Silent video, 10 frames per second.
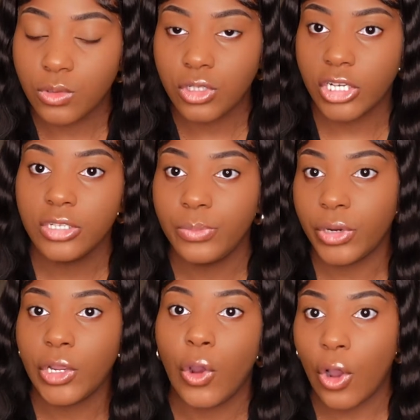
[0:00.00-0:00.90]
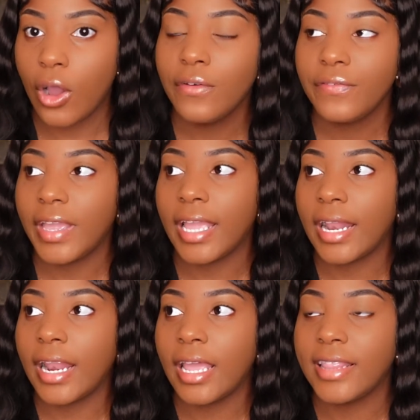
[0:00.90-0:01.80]
start to break off
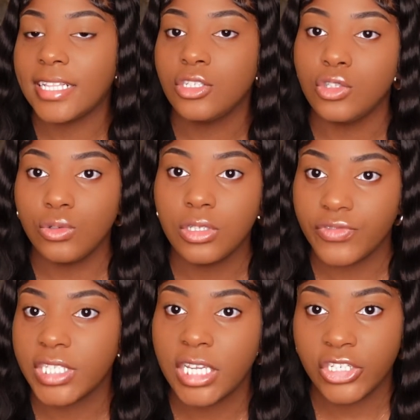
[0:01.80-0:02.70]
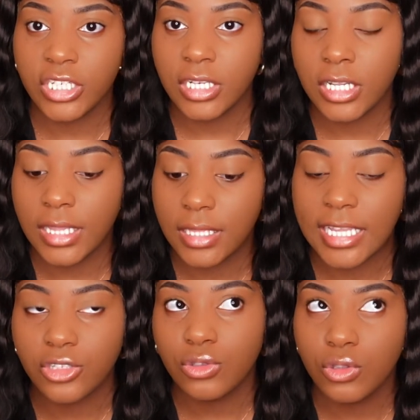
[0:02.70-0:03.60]
and that's losing retention
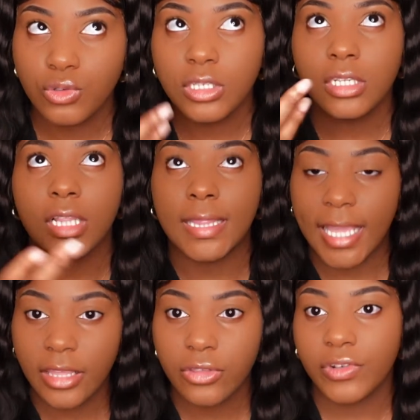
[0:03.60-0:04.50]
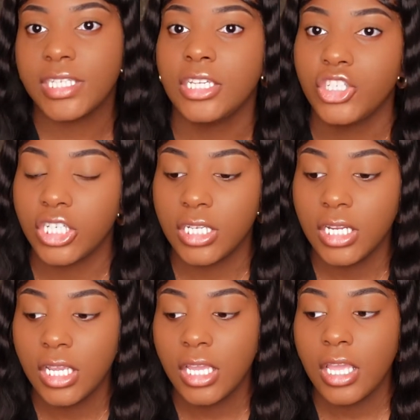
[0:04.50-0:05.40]
that's losing length retention
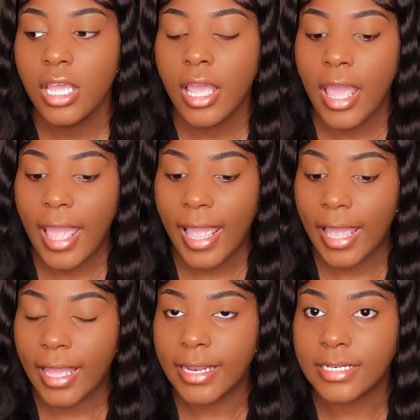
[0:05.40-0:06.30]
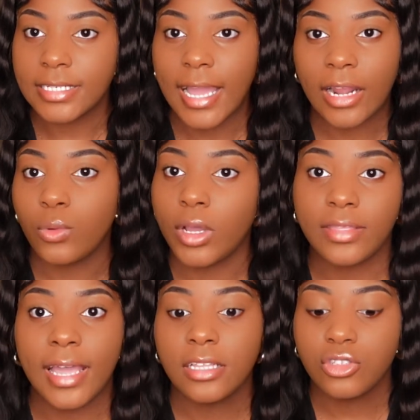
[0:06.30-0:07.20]
and I don't want
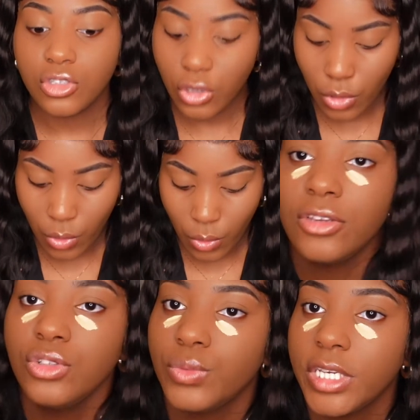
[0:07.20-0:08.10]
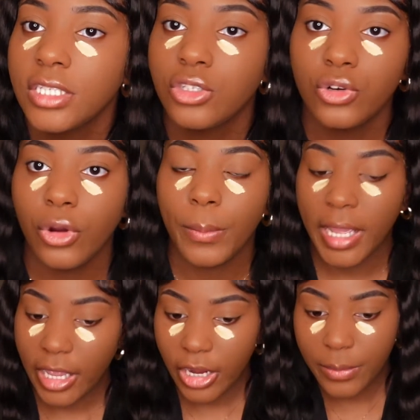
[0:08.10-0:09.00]
that so I use wigs to grow
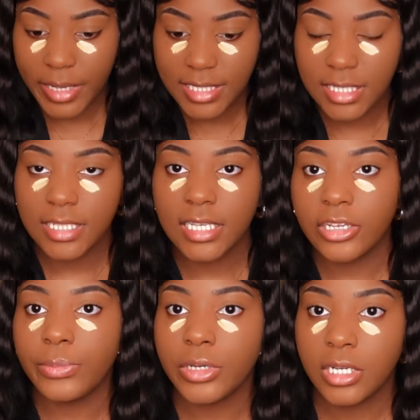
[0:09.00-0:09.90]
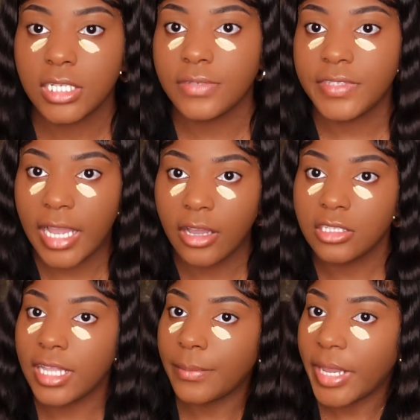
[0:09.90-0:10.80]
my hair basically they're protective
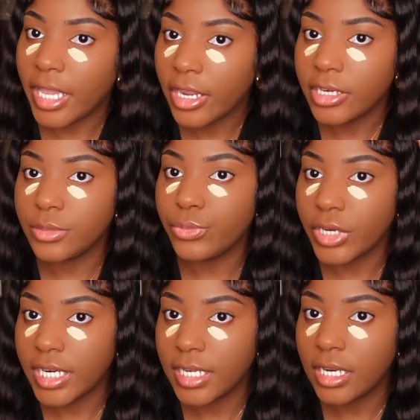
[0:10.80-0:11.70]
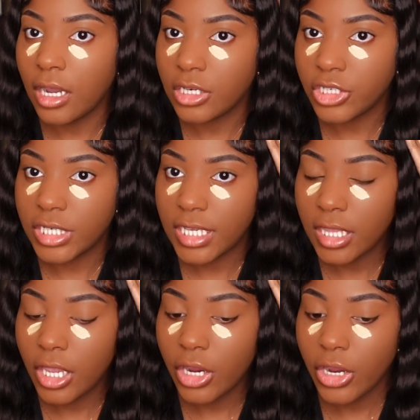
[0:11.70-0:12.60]
styles like my hair is braided underneath
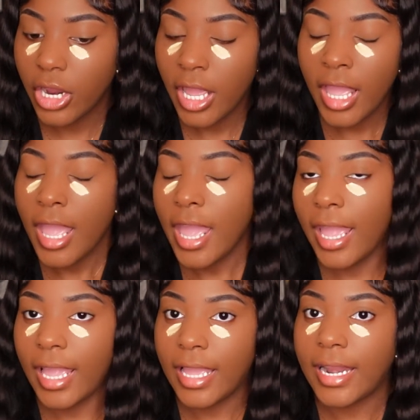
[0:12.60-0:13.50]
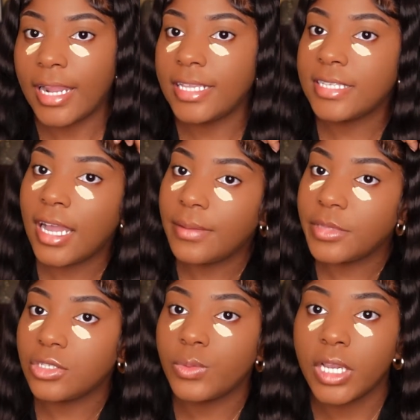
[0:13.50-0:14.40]
here and anytime
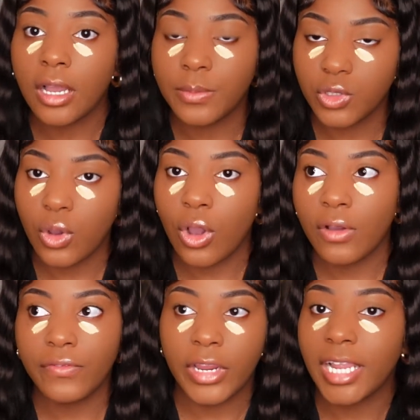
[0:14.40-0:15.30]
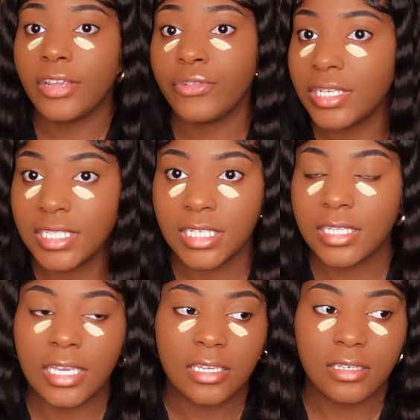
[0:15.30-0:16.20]
this wig comes off for any reason
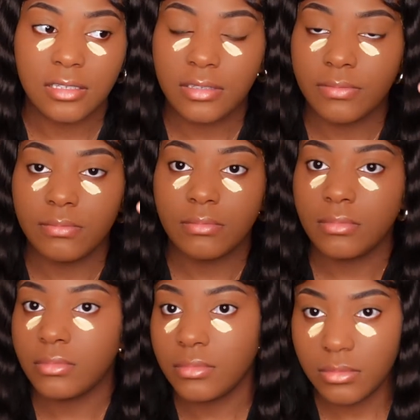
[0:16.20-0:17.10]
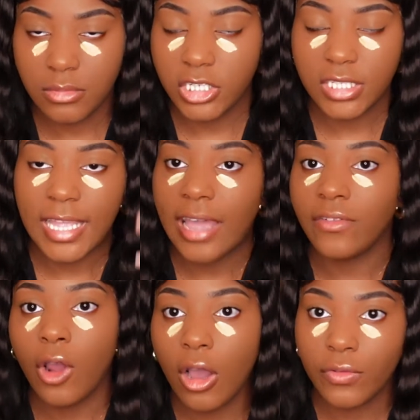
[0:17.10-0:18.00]
like just to have
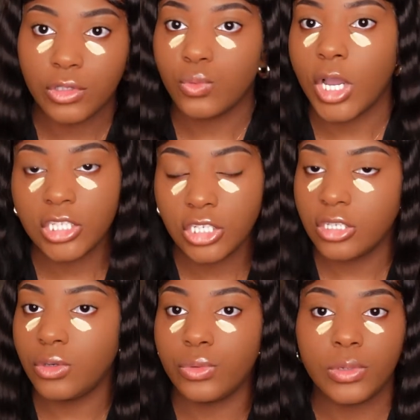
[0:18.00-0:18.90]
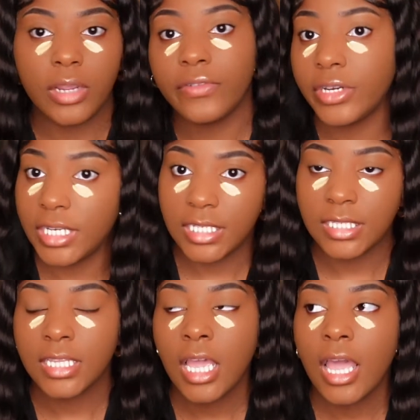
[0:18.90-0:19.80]
it off or to wash it or whatever it
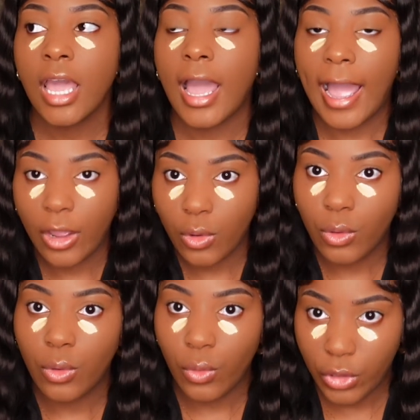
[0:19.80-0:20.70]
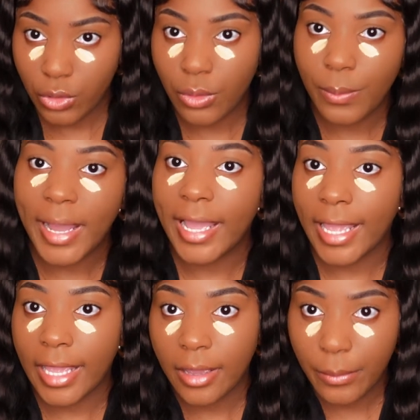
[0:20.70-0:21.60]
is I oil
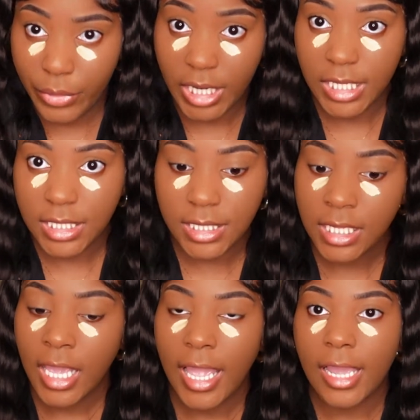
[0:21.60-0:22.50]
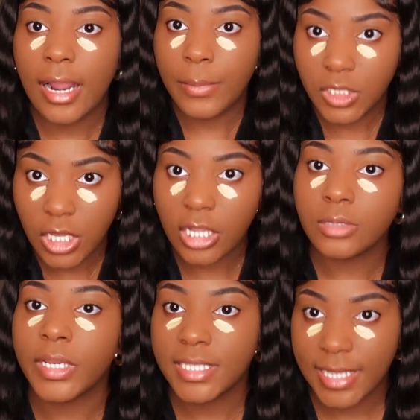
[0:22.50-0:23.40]
my braids and I massage
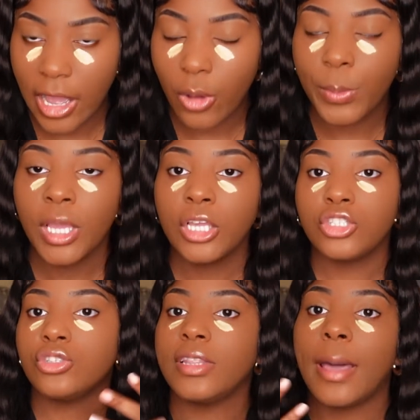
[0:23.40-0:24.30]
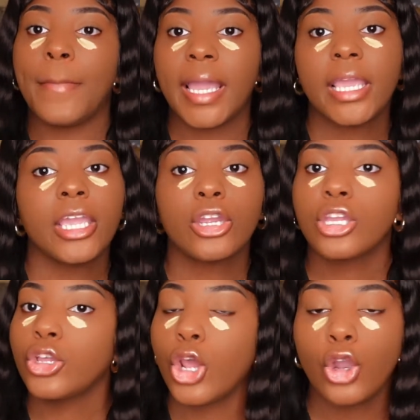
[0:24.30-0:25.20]
my scalp so that my hair
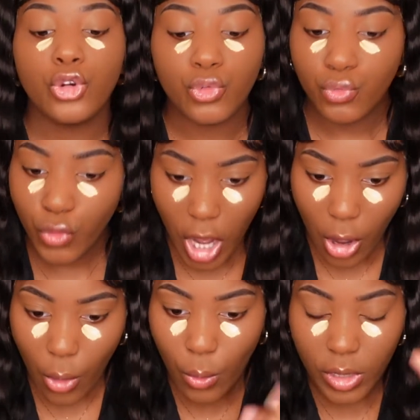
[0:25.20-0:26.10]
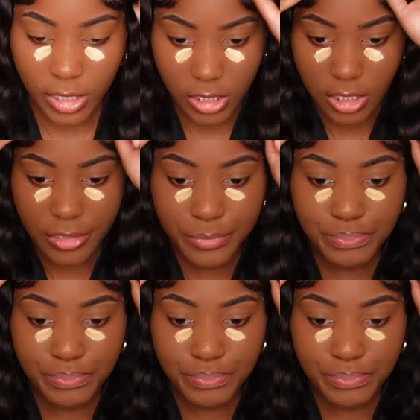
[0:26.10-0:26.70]
could grow you know